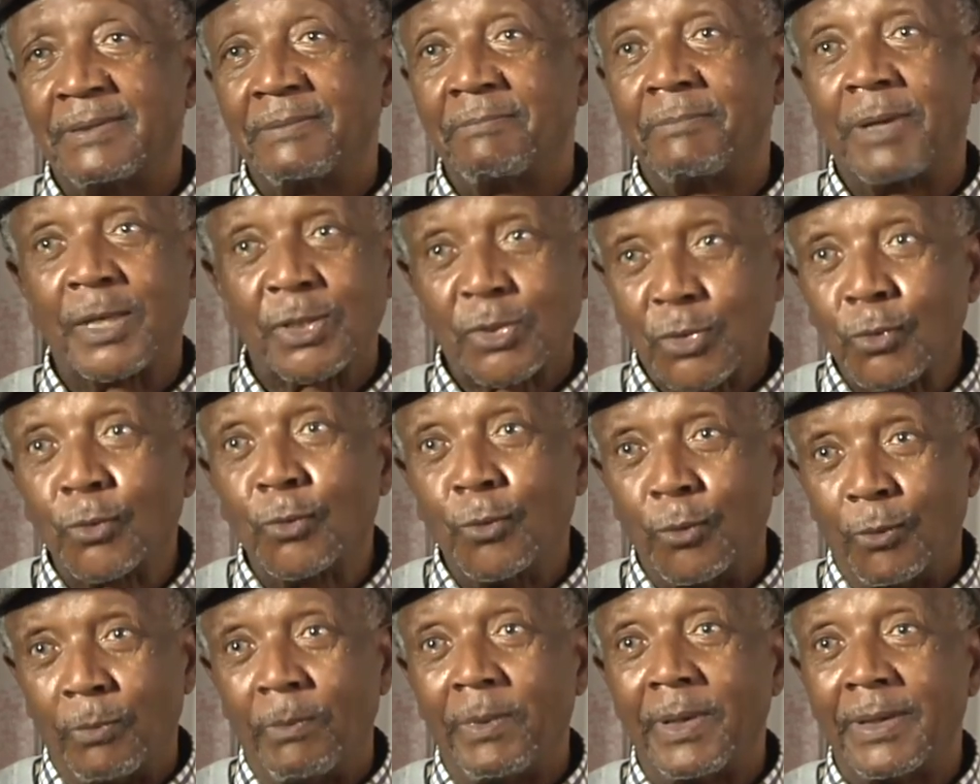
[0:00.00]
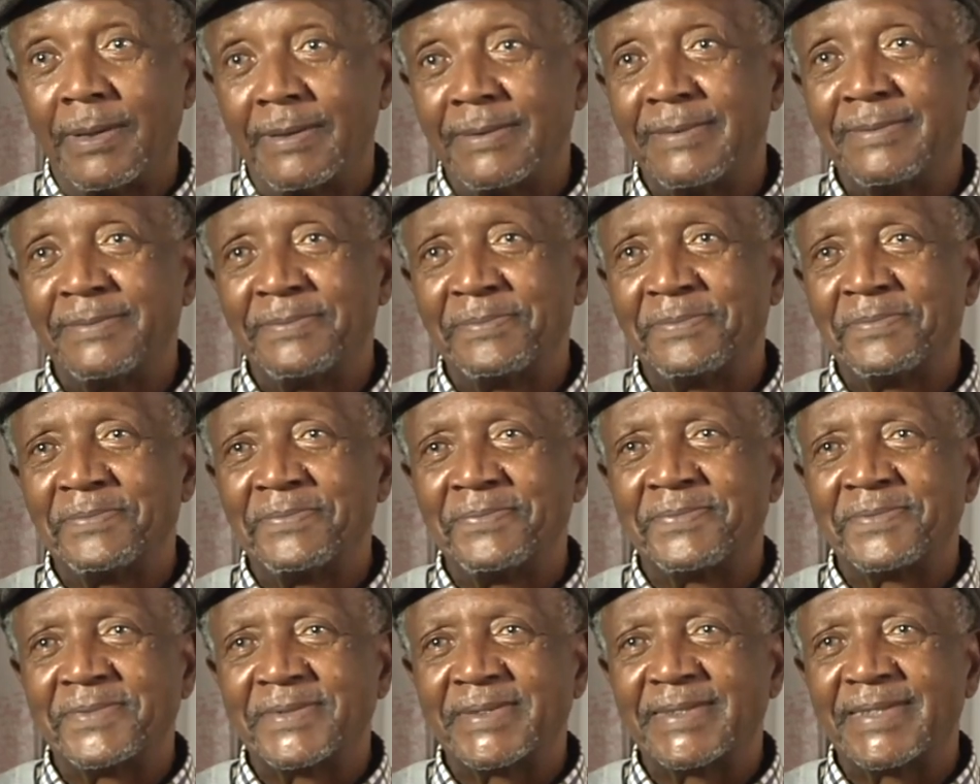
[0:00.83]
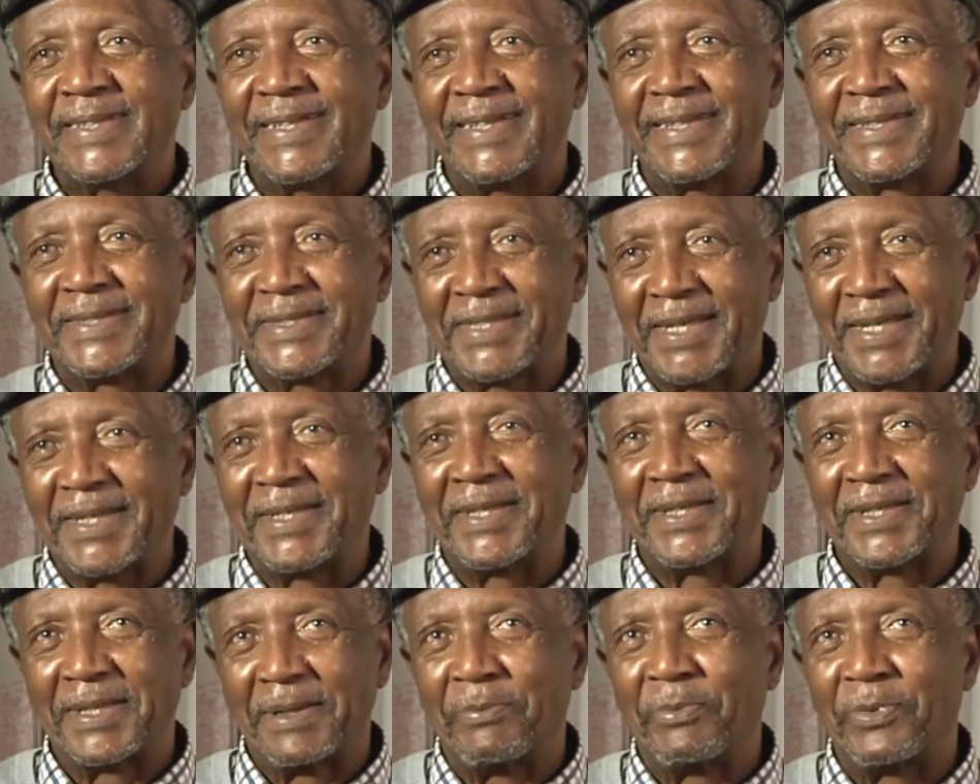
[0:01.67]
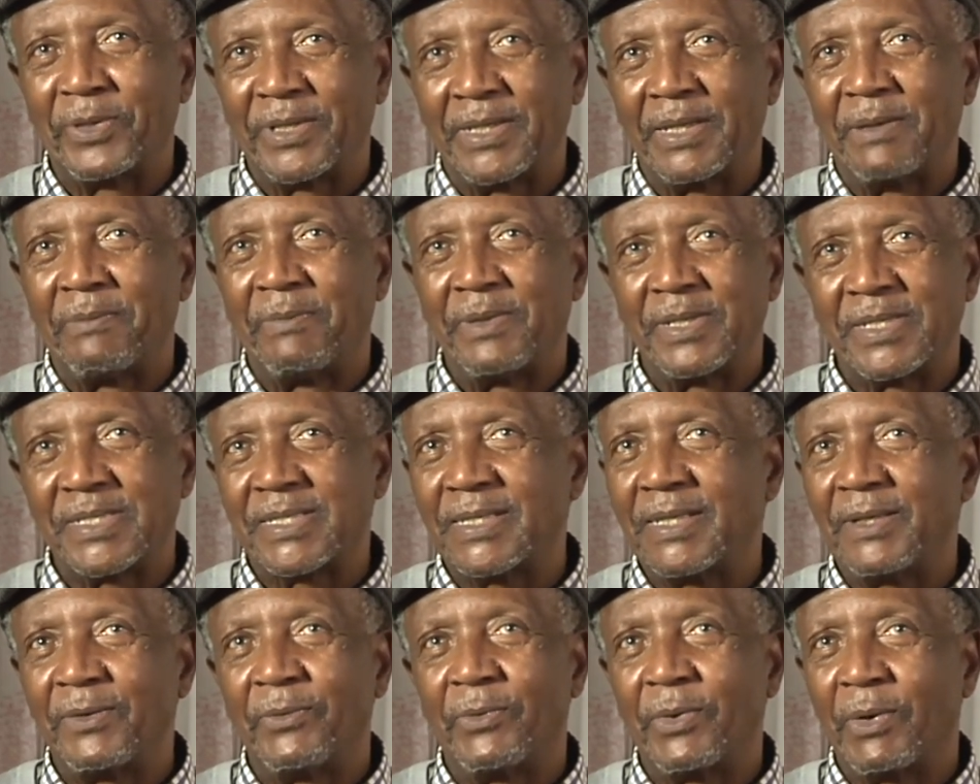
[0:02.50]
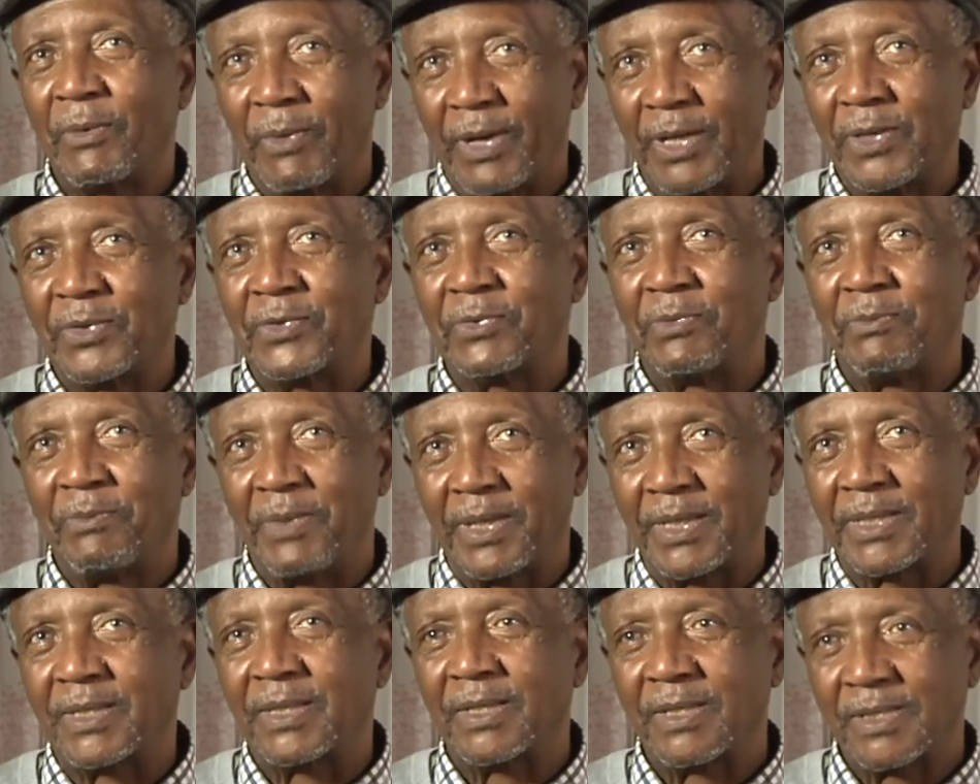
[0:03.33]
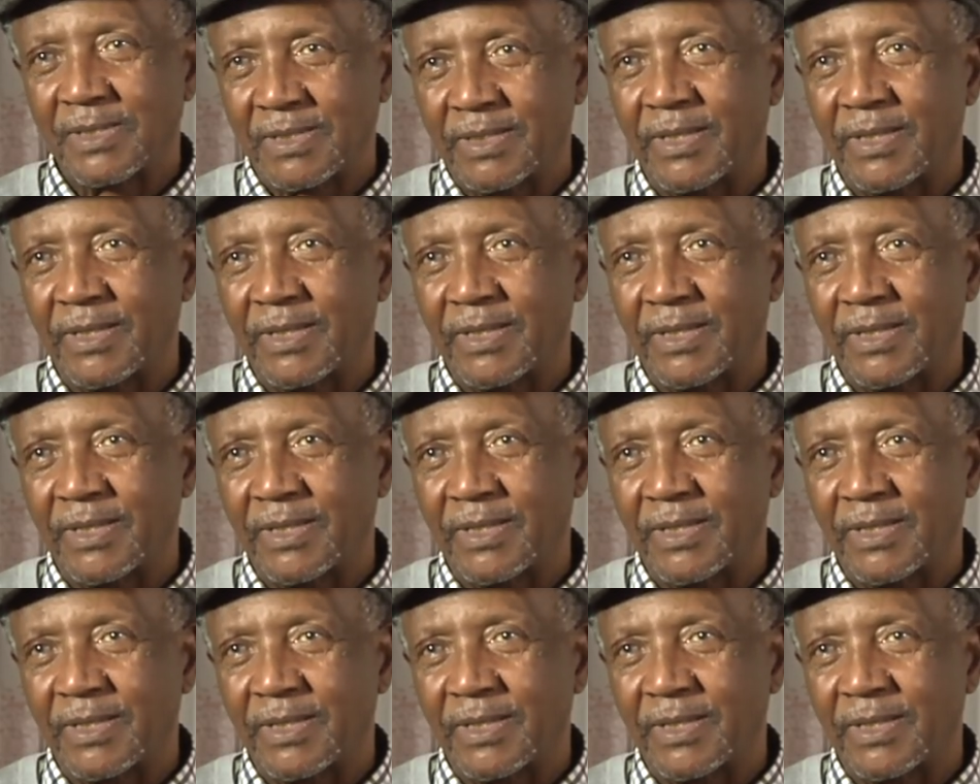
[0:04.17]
basugume and take it up with them and say, we want to make things